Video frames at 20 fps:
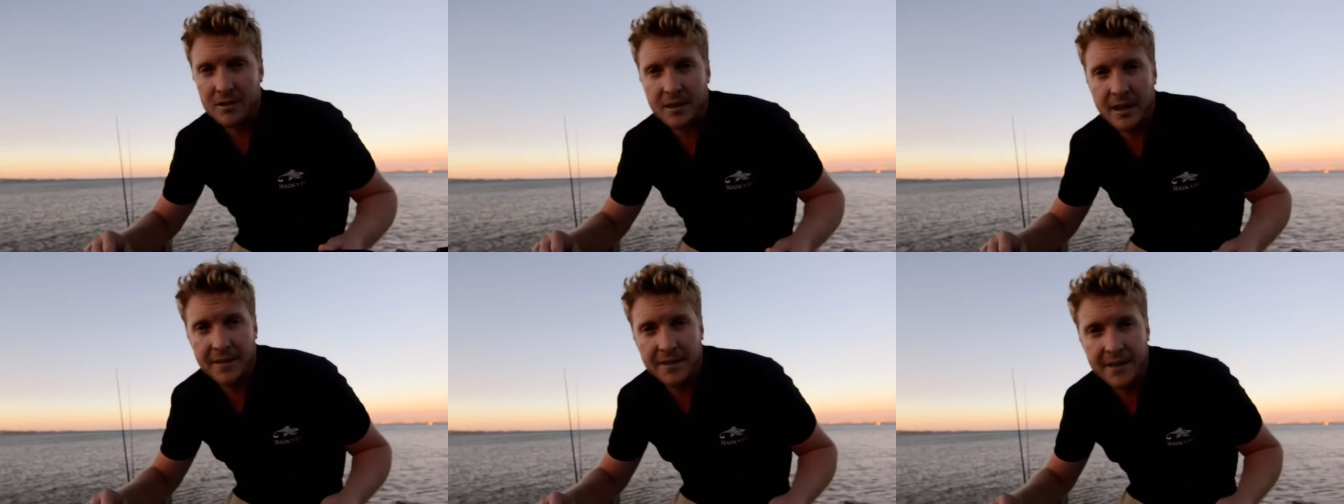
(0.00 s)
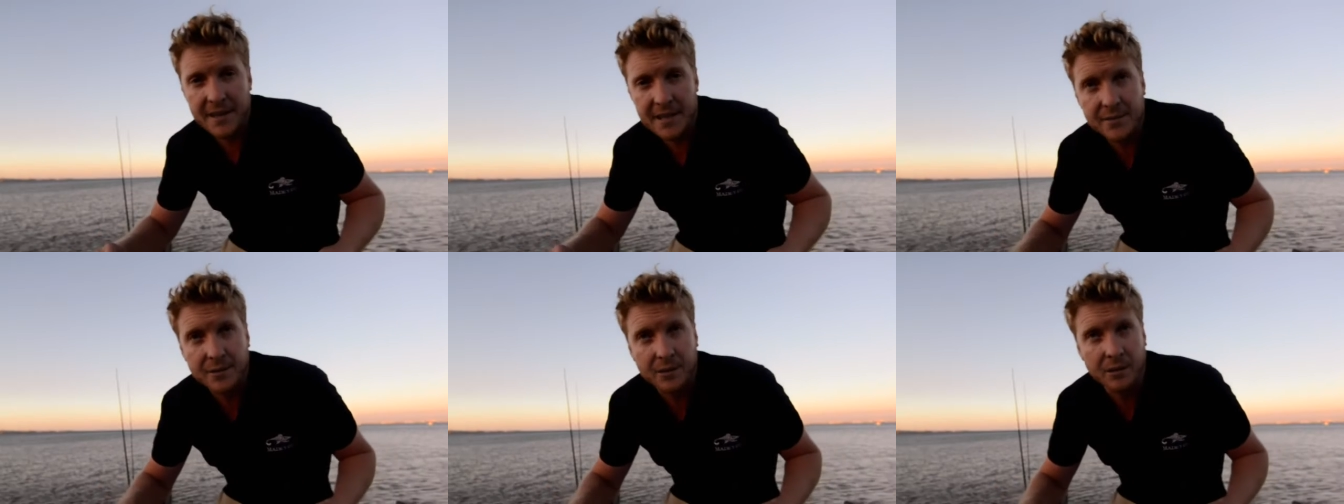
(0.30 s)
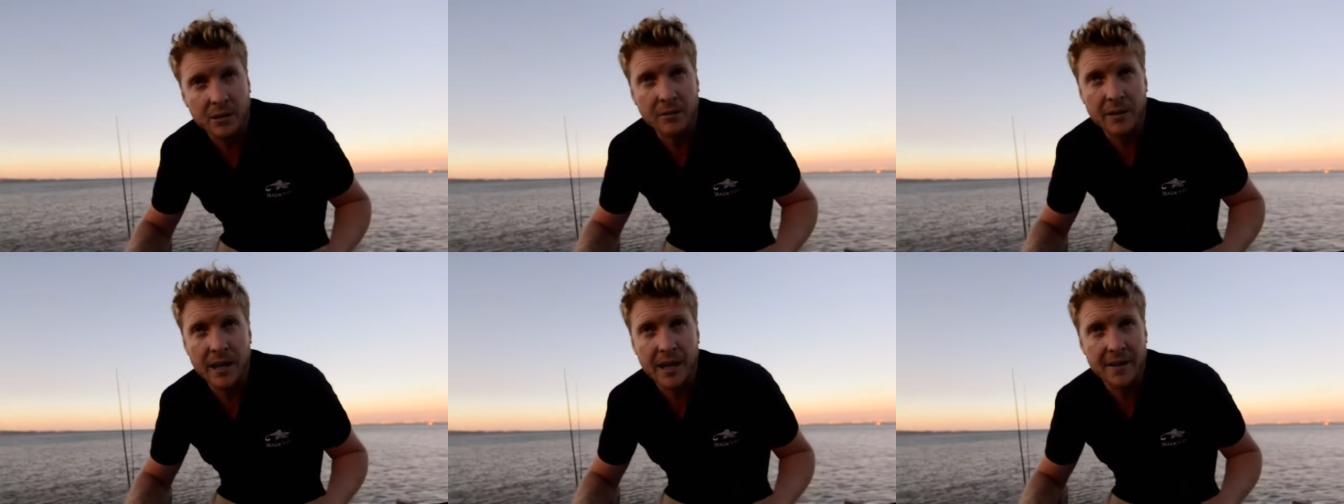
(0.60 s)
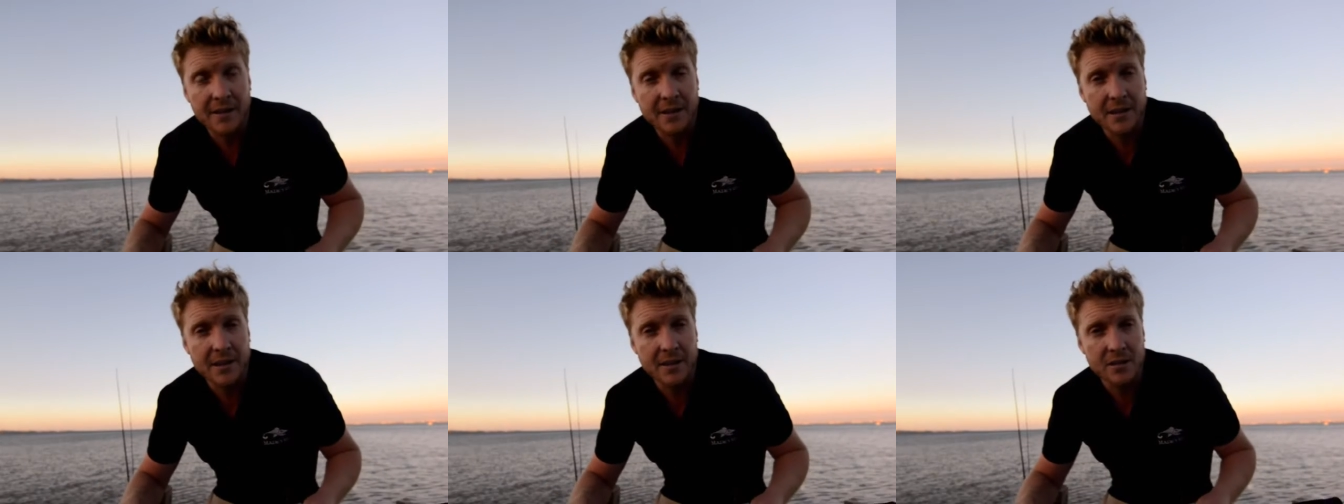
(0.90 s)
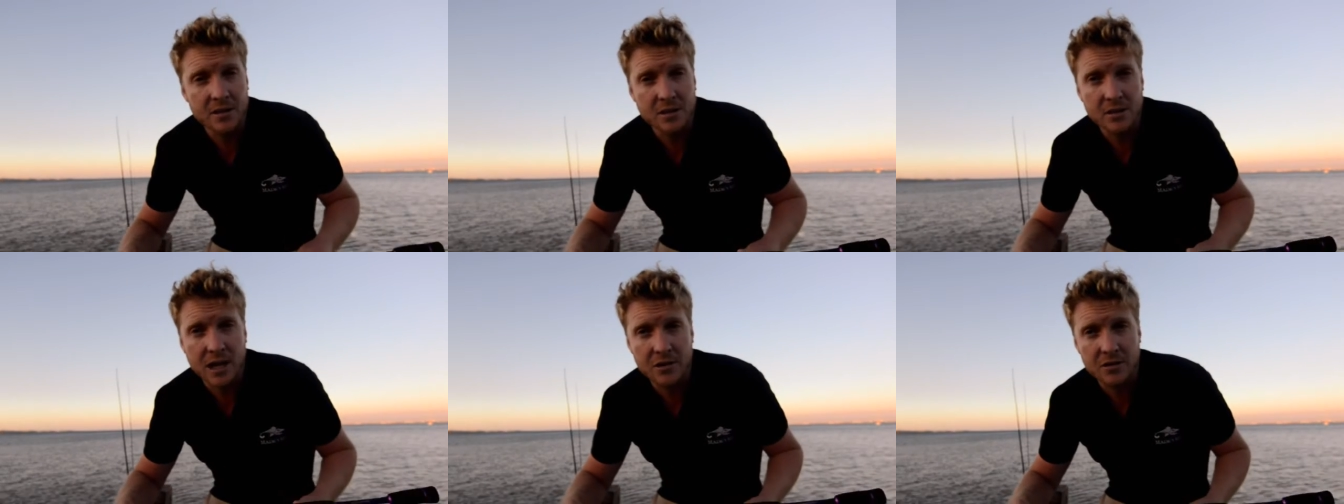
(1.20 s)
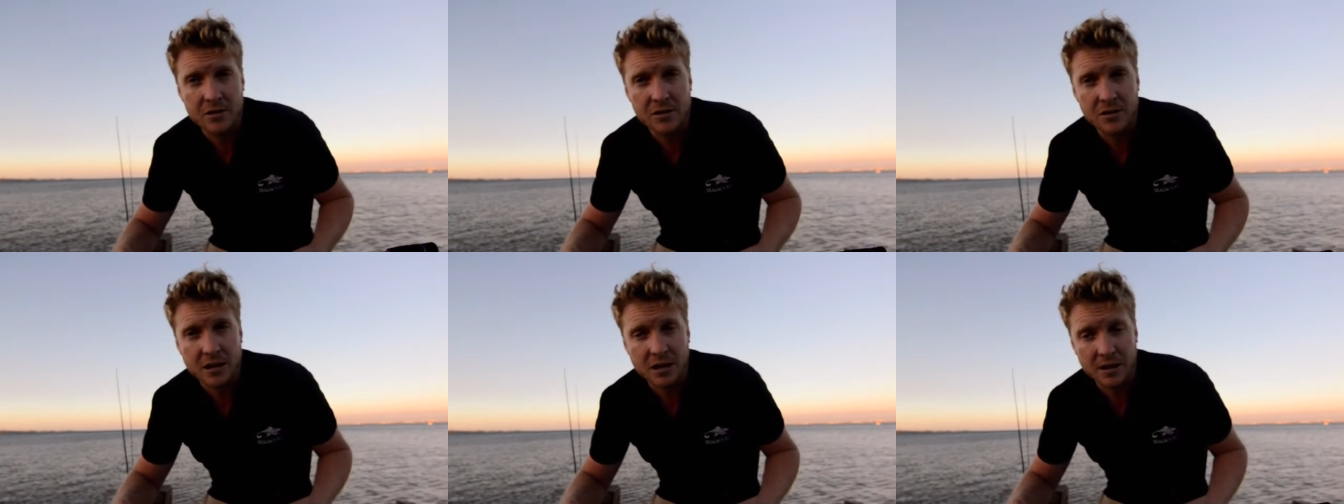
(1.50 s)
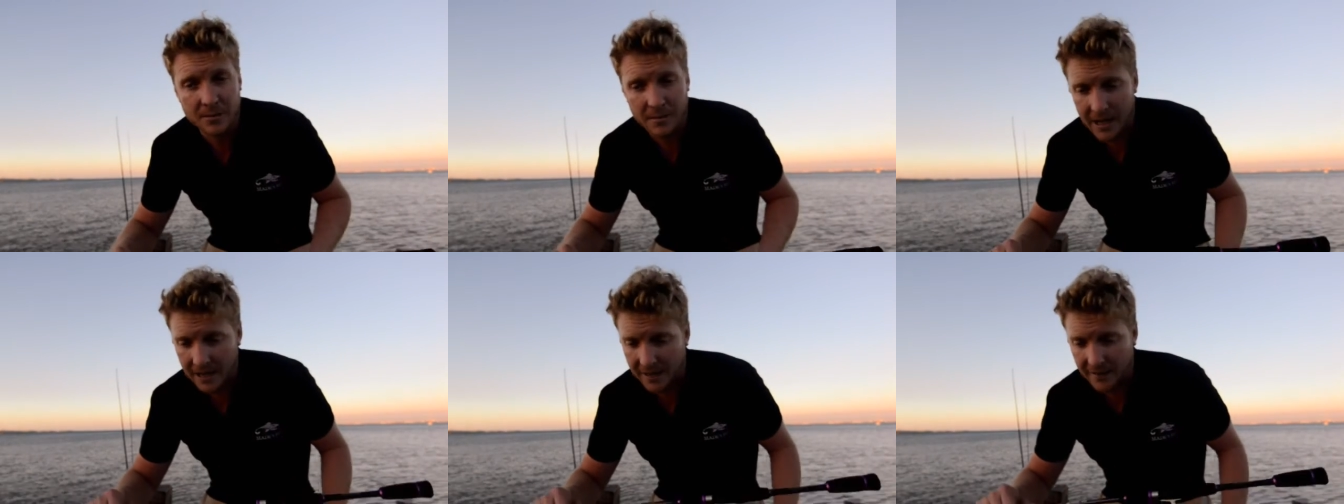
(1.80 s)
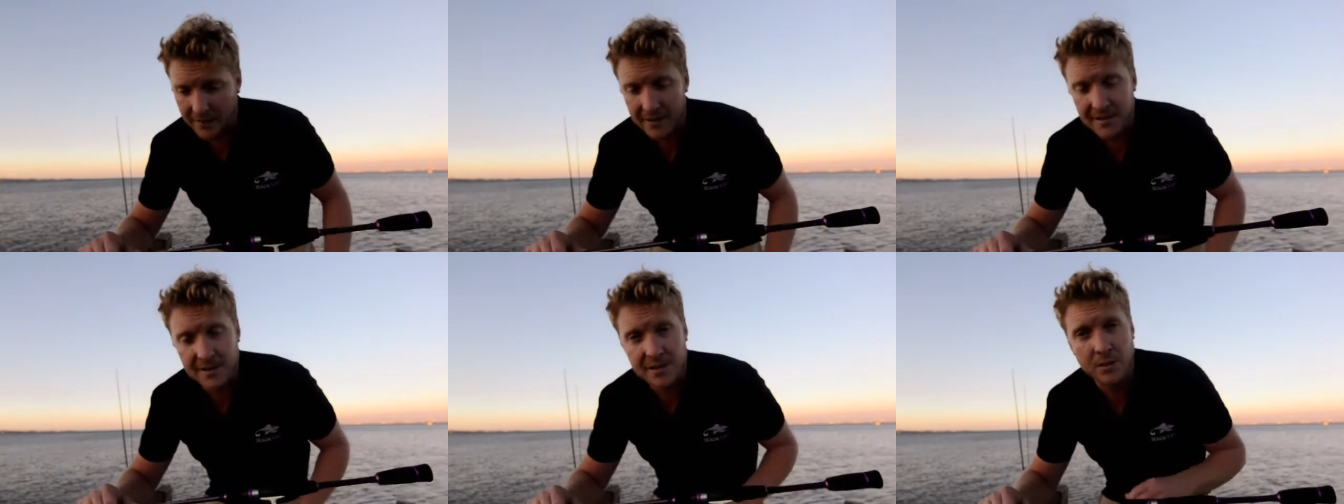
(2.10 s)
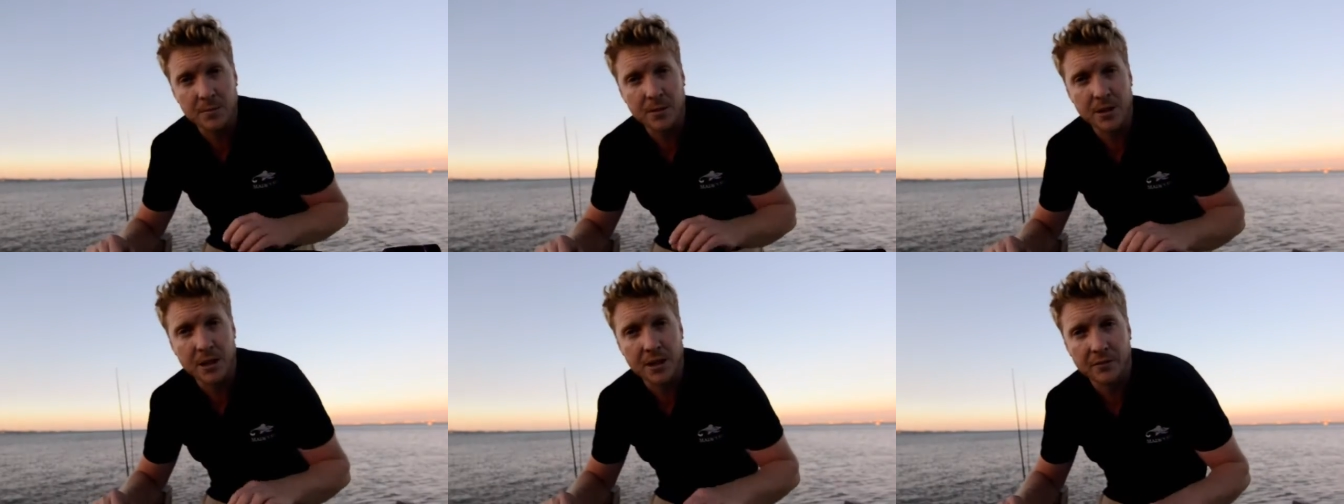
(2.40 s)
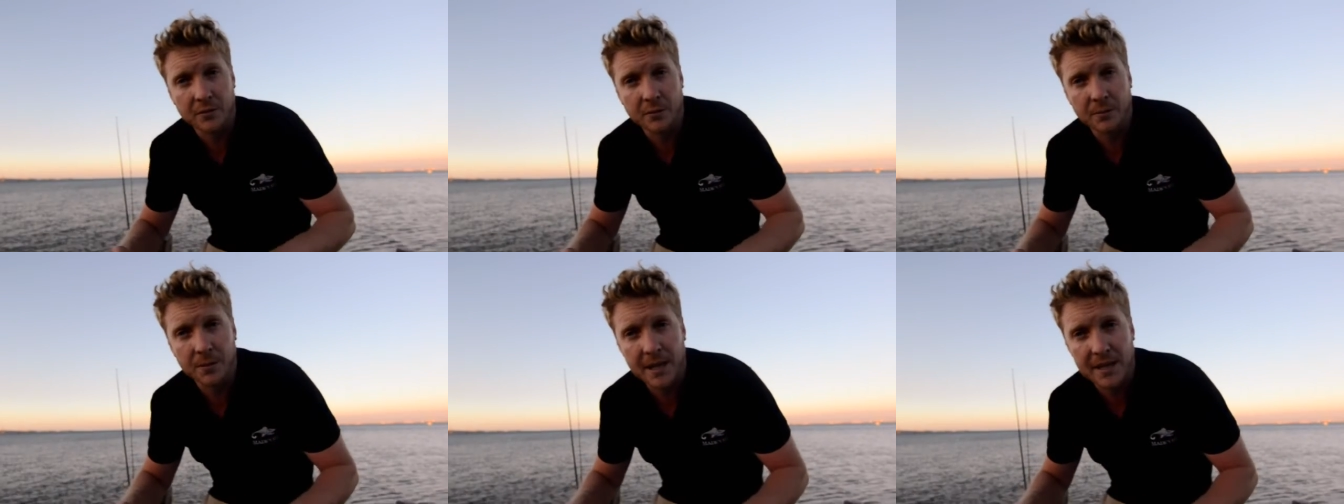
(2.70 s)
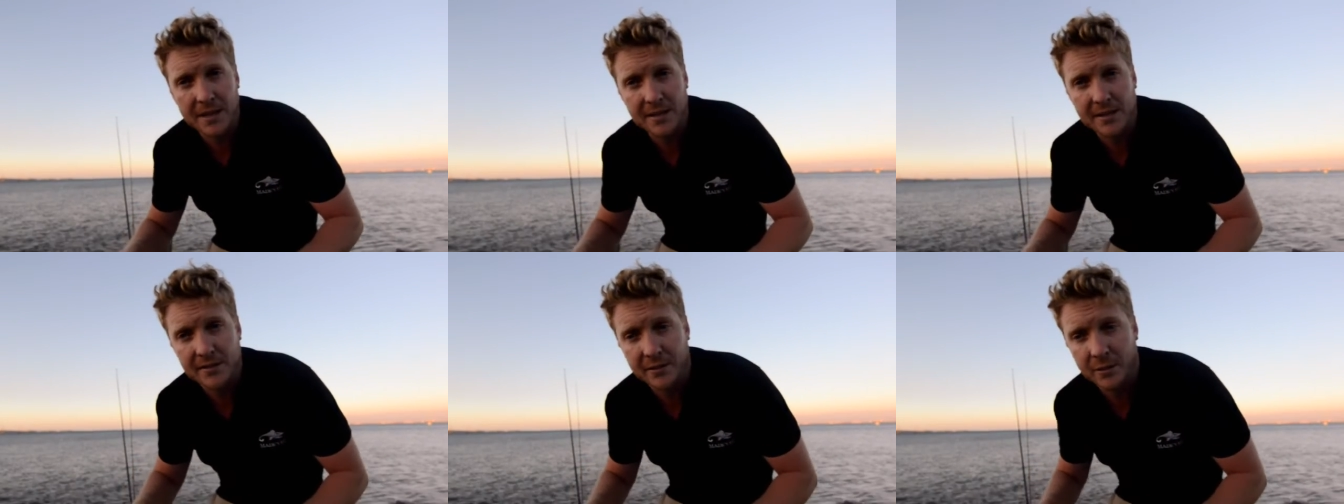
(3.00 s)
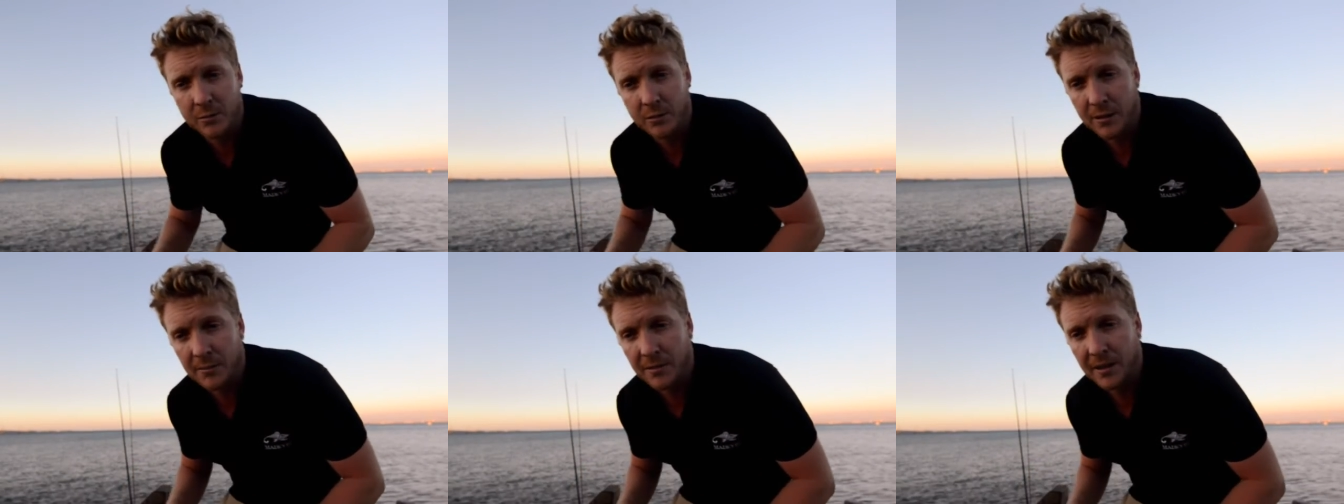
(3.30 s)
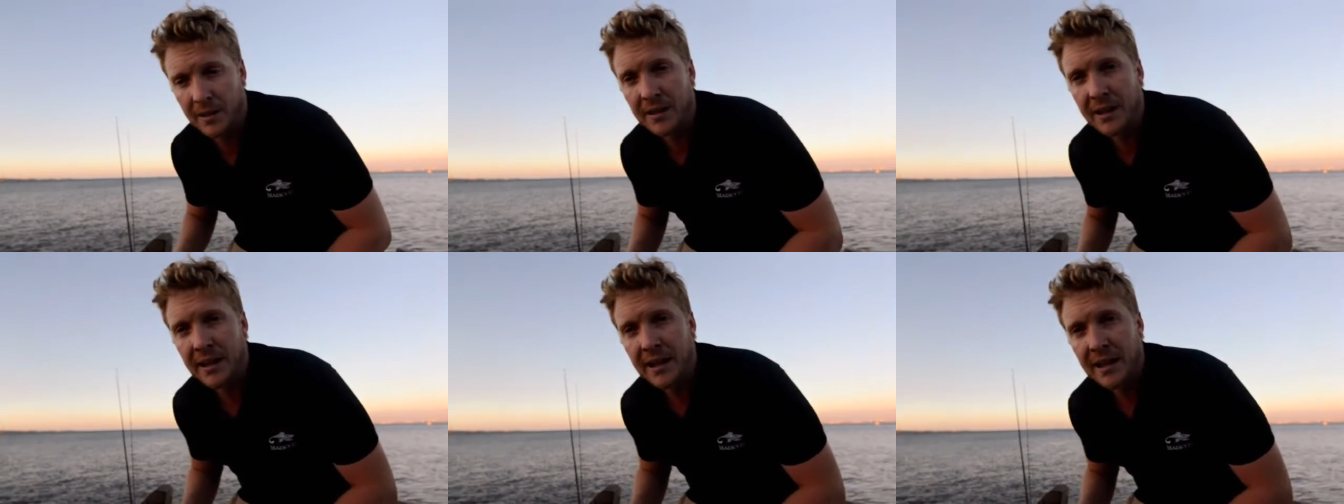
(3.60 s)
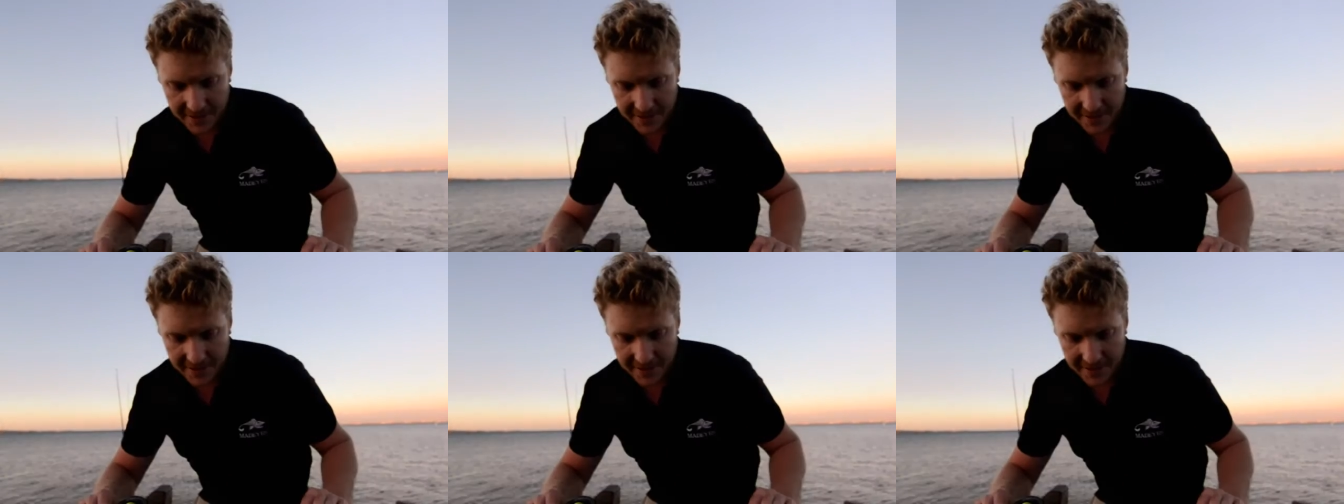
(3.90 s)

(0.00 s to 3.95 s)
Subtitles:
like this for around the $200 mark, and they're still beautiful pieces of equipment.